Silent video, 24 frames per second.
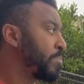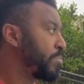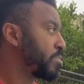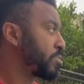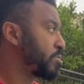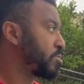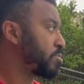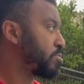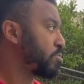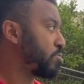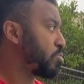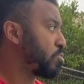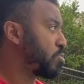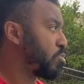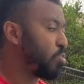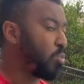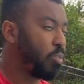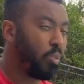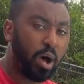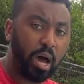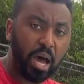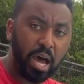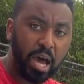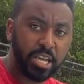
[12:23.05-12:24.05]
you
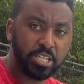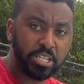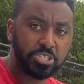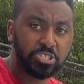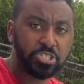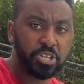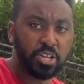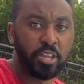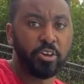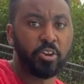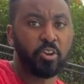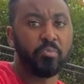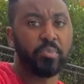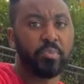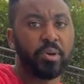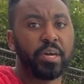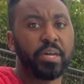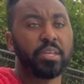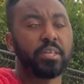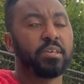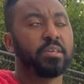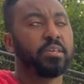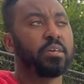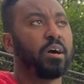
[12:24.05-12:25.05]
wash a little
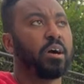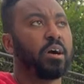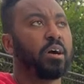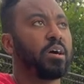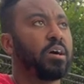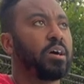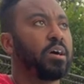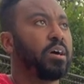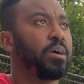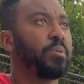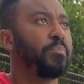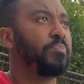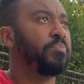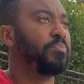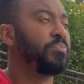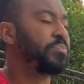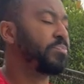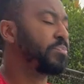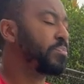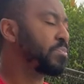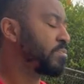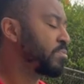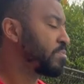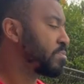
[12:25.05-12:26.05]
bit, um,
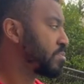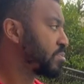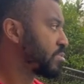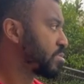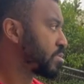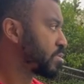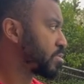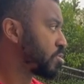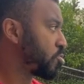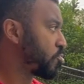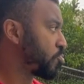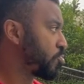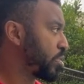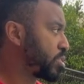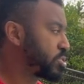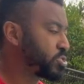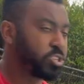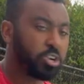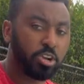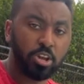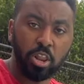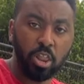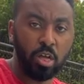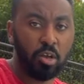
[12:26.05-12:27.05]
you put
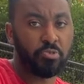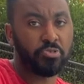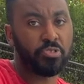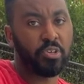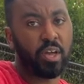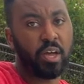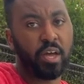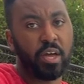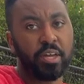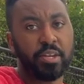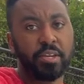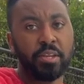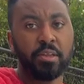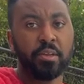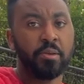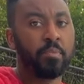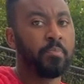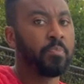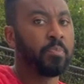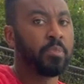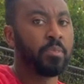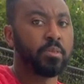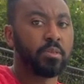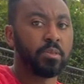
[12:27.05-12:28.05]
your clothes on,
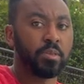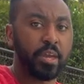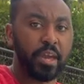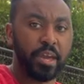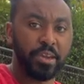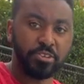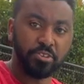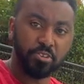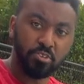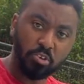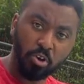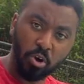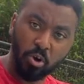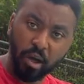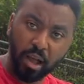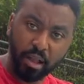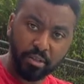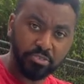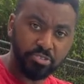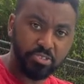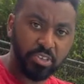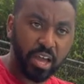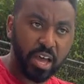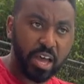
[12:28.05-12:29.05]
and you go
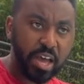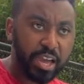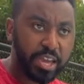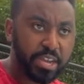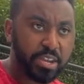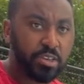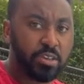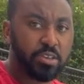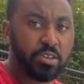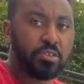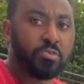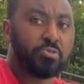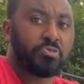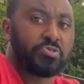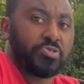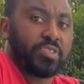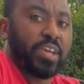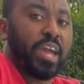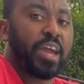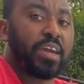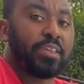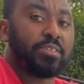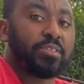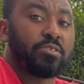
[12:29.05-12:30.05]
outside, you
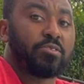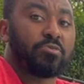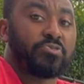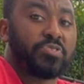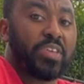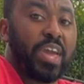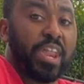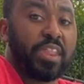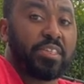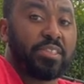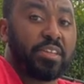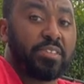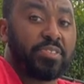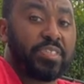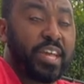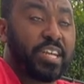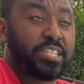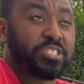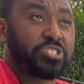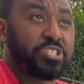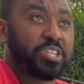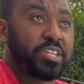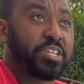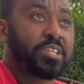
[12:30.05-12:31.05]
stand, you stand in
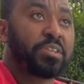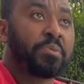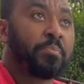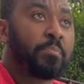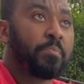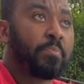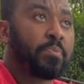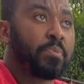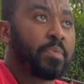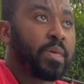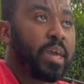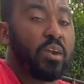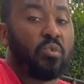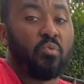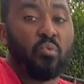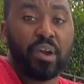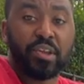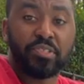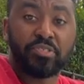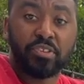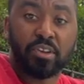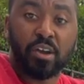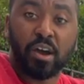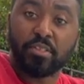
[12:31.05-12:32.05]
attention and
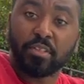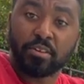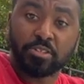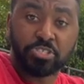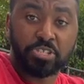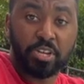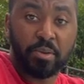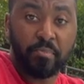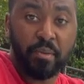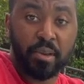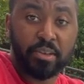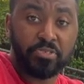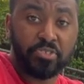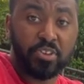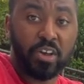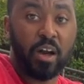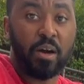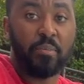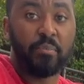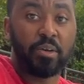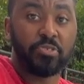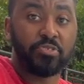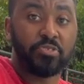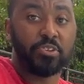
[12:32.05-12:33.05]
wait till your other shipmates
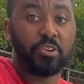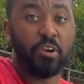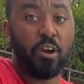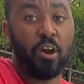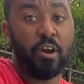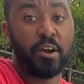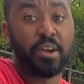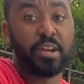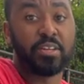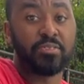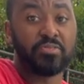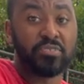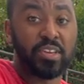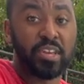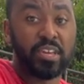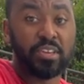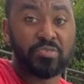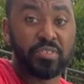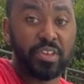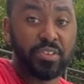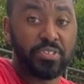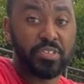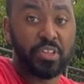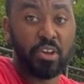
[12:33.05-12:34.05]
come until your
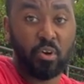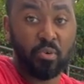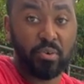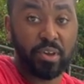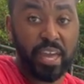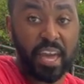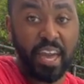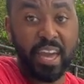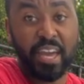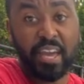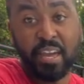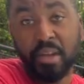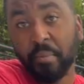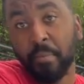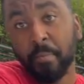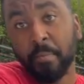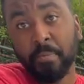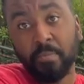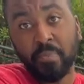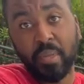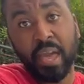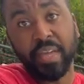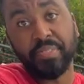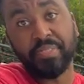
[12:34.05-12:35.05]
RDCs gets the okay,
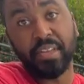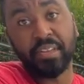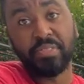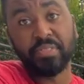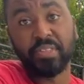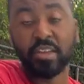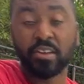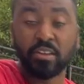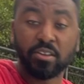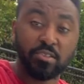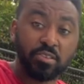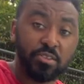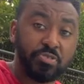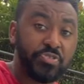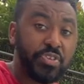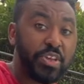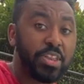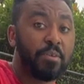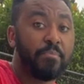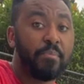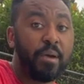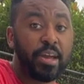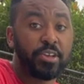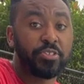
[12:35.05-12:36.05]
and then they send
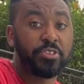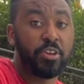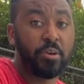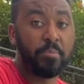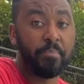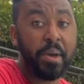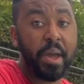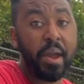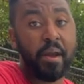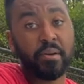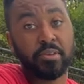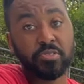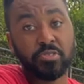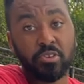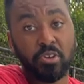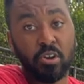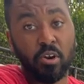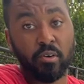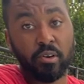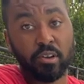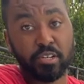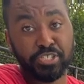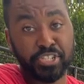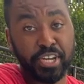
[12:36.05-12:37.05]
you back to your barracks. You
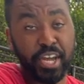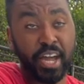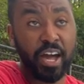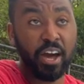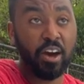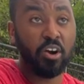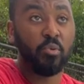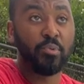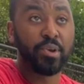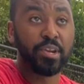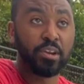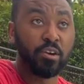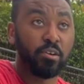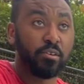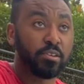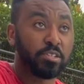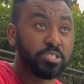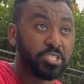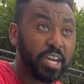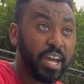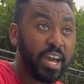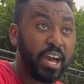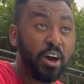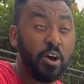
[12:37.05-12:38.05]
go to chow. When you go to
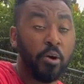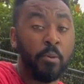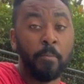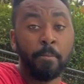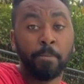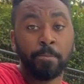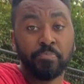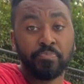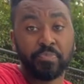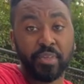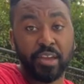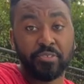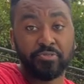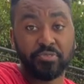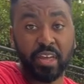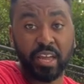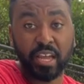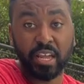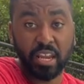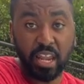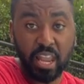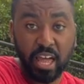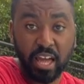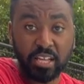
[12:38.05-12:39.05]
chow, that's
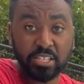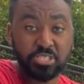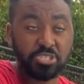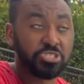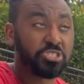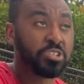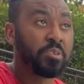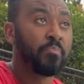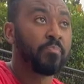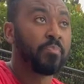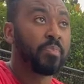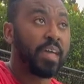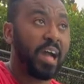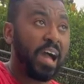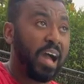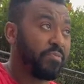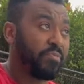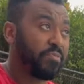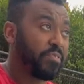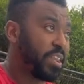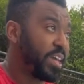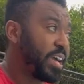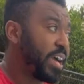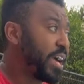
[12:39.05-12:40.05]
like lunch.
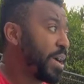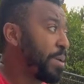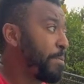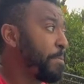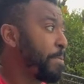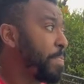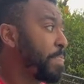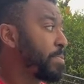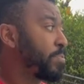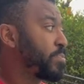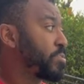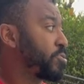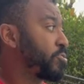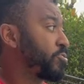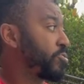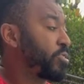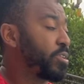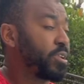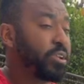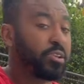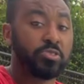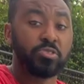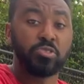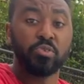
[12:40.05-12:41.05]
After that, you're
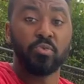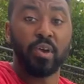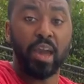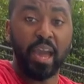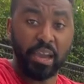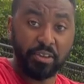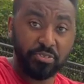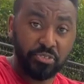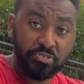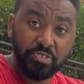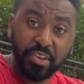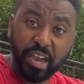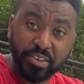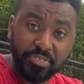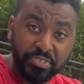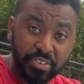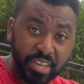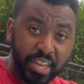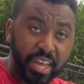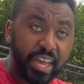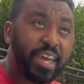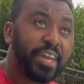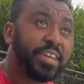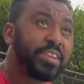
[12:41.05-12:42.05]
gonna do exercise
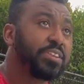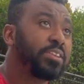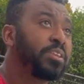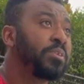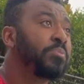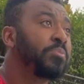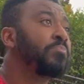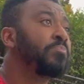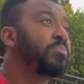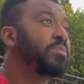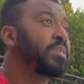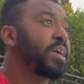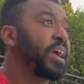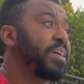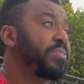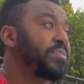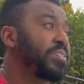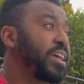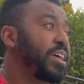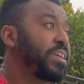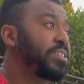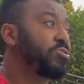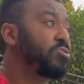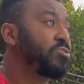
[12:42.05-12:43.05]
again, and
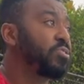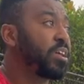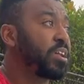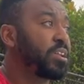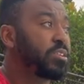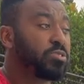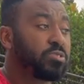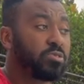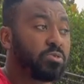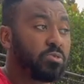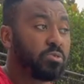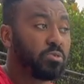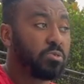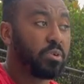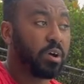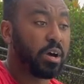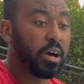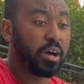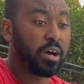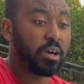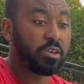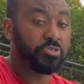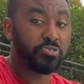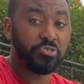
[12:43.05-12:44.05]
then you gotta do
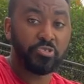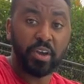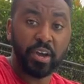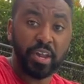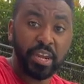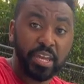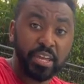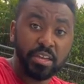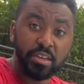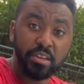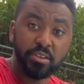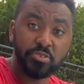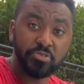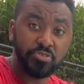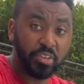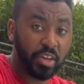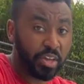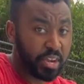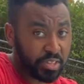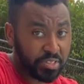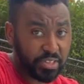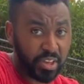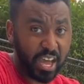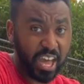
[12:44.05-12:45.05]
uh, study
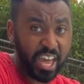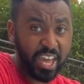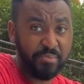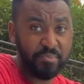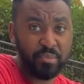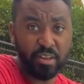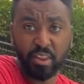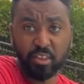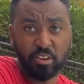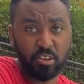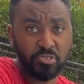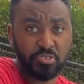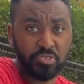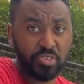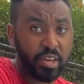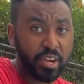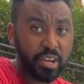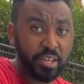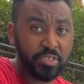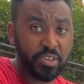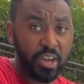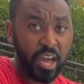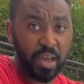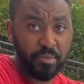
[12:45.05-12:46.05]
study time, a little
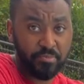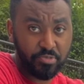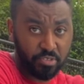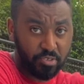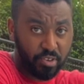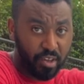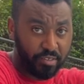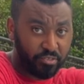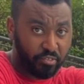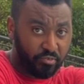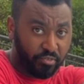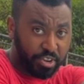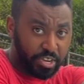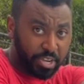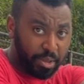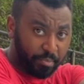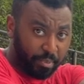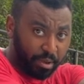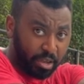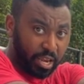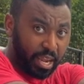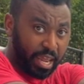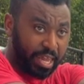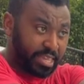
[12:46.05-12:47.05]
study time. So you have to read the
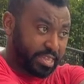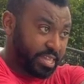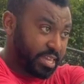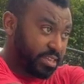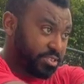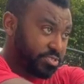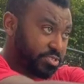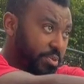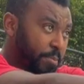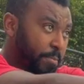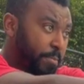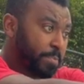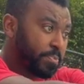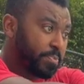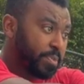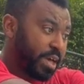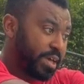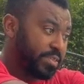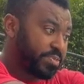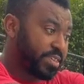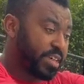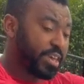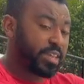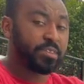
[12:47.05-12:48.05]
book like this,
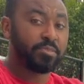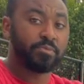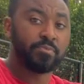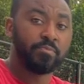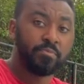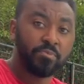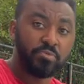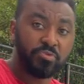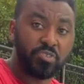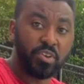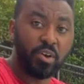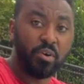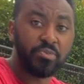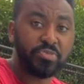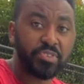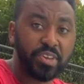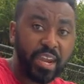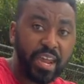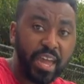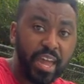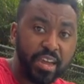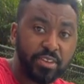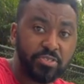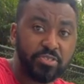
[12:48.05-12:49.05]
and then someone's
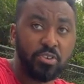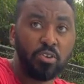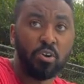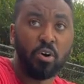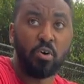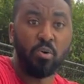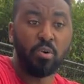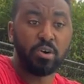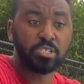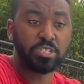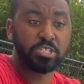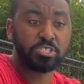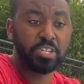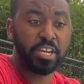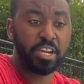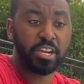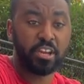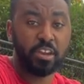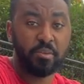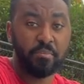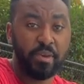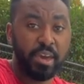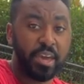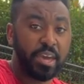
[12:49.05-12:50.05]
gonna ask you, "Oh, what's your chain
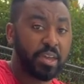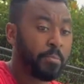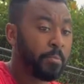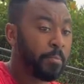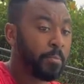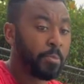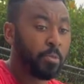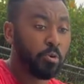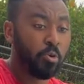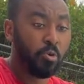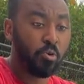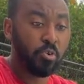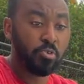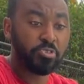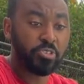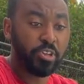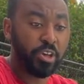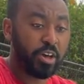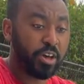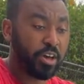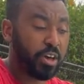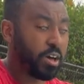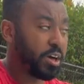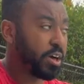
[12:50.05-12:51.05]
of command? Who's
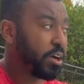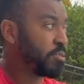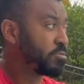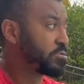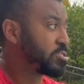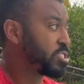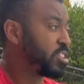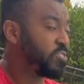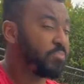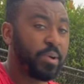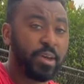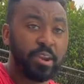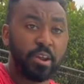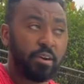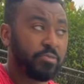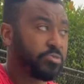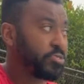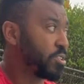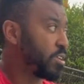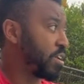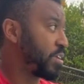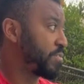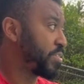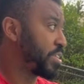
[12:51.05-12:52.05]
the chief petty
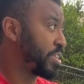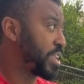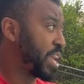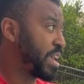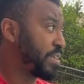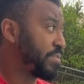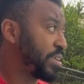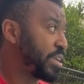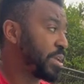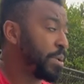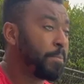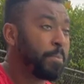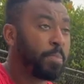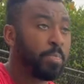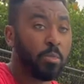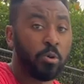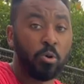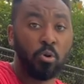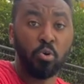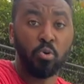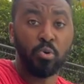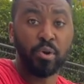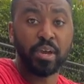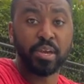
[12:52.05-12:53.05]
officer of the navy?
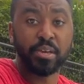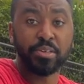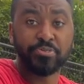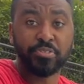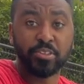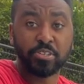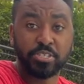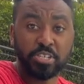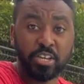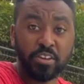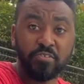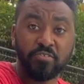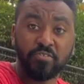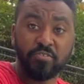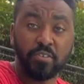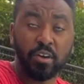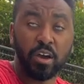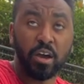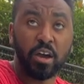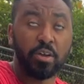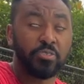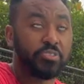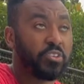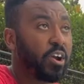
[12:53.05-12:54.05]
Who is the chief?
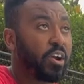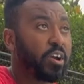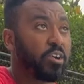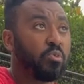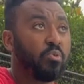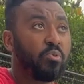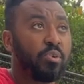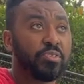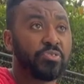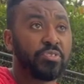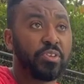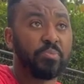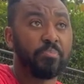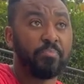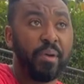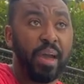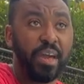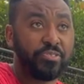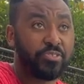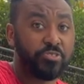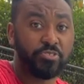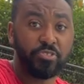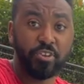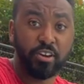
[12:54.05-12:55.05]
Uh, sorry, who is the
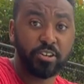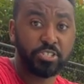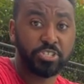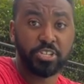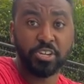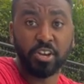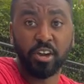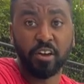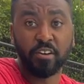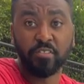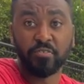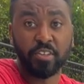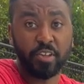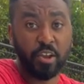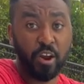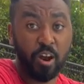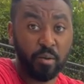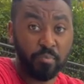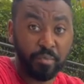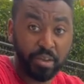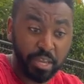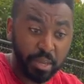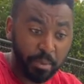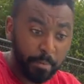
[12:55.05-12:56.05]
master sergeant of the
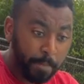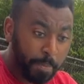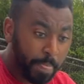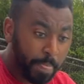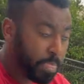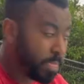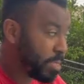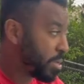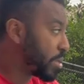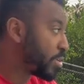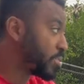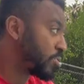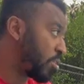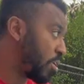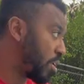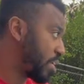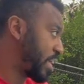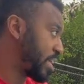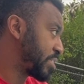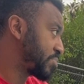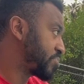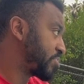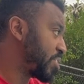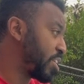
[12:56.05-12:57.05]
army? You know all
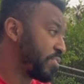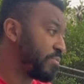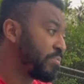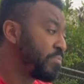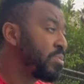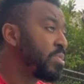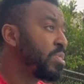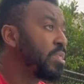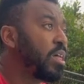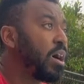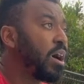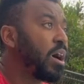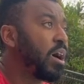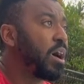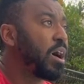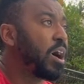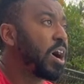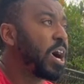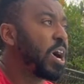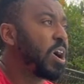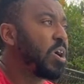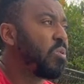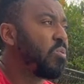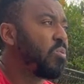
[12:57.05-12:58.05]
that stuff."
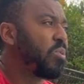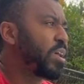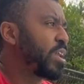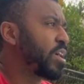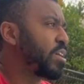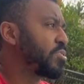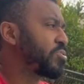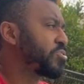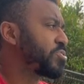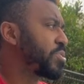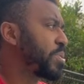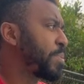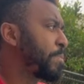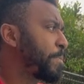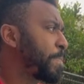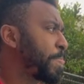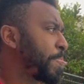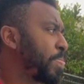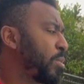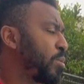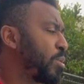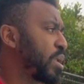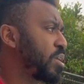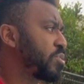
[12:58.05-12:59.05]
Uh, what else?
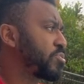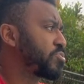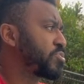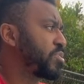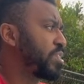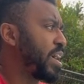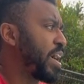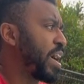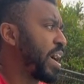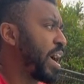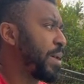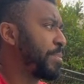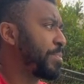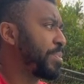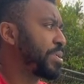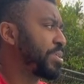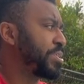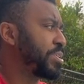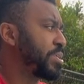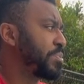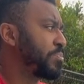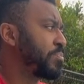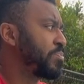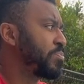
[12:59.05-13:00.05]
What else that happened?
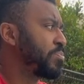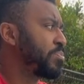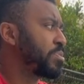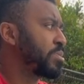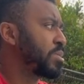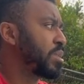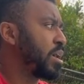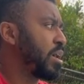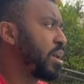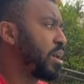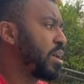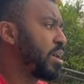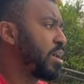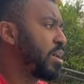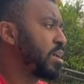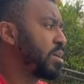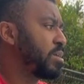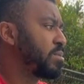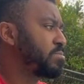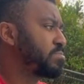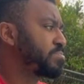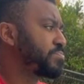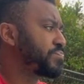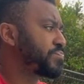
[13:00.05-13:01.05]

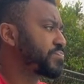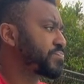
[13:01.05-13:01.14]
Um,